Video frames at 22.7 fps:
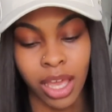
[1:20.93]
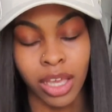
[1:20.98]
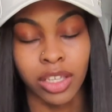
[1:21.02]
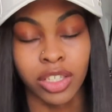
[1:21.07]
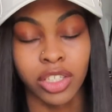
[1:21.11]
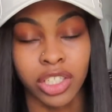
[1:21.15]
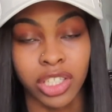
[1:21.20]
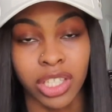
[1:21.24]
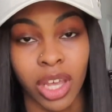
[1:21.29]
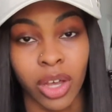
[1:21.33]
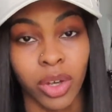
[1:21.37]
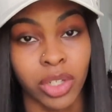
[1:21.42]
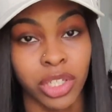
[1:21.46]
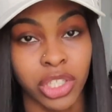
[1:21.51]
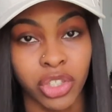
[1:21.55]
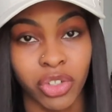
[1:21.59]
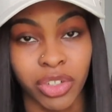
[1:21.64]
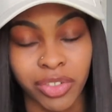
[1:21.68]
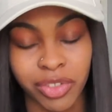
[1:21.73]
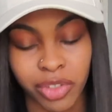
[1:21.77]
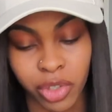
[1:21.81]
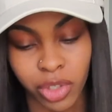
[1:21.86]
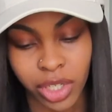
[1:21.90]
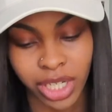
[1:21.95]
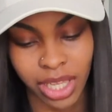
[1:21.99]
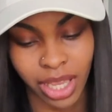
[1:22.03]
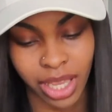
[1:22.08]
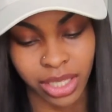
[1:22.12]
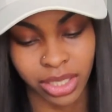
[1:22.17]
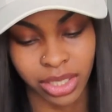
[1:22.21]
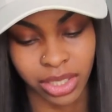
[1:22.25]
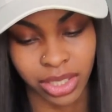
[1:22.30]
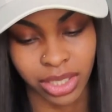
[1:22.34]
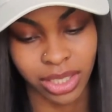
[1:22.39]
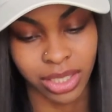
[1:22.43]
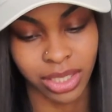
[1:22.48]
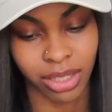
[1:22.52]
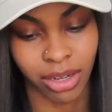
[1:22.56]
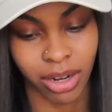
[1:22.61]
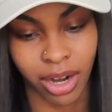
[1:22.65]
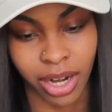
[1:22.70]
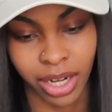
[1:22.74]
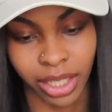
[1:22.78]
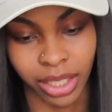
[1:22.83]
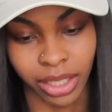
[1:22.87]
So the screen recorder has
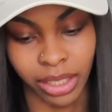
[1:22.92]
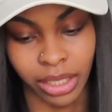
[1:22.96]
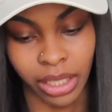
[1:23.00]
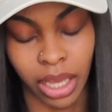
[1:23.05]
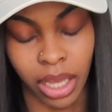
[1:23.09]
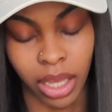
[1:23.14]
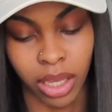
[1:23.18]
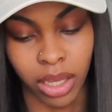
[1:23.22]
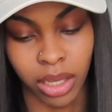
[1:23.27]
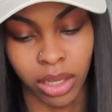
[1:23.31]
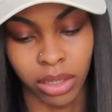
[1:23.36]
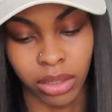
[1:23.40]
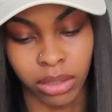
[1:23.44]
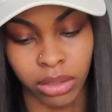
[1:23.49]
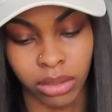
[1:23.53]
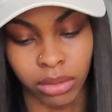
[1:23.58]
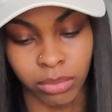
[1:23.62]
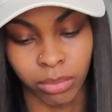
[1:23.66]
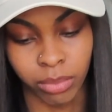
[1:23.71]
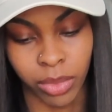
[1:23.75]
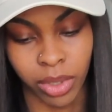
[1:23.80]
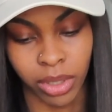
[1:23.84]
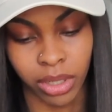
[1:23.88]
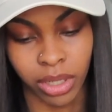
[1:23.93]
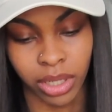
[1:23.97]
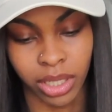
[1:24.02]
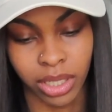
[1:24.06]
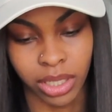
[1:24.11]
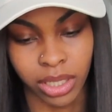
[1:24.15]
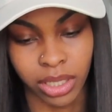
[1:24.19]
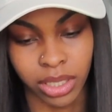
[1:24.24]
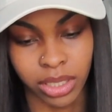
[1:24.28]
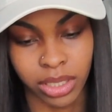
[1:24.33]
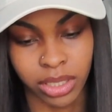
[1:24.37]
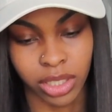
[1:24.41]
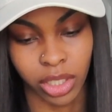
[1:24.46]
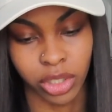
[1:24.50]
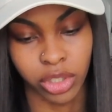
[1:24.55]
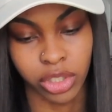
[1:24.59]
started. So